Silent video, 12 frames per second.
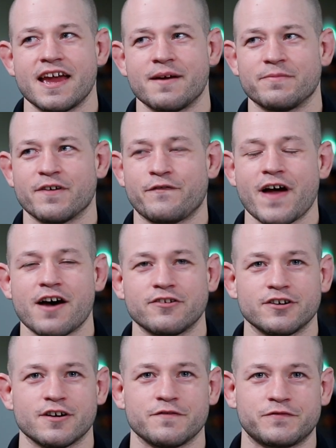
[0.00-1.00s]
am the
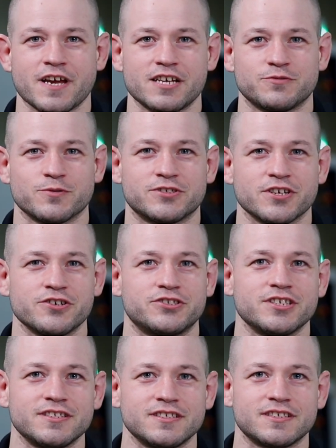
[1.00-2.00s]
founder of Tangible
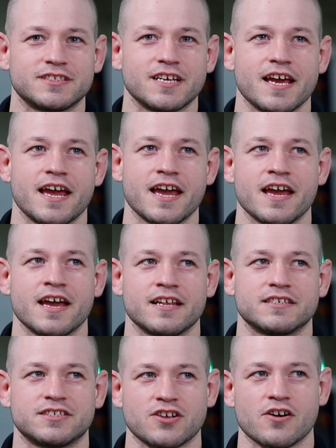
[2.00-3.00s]
Solutions
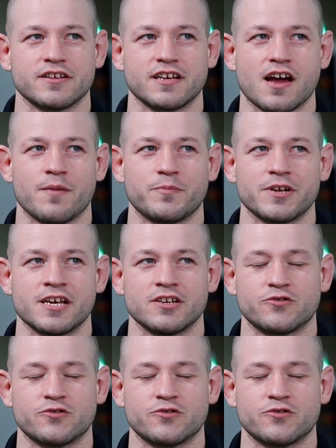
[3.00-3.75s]
and started the company in